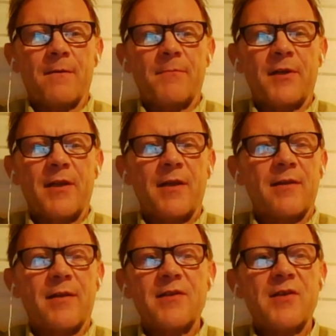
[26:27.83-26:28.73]
But
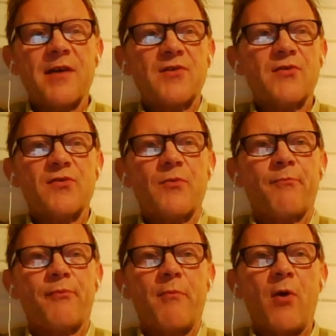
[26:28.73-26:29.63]
that's just to
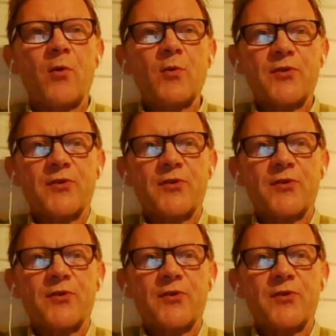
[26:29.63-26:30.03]
promote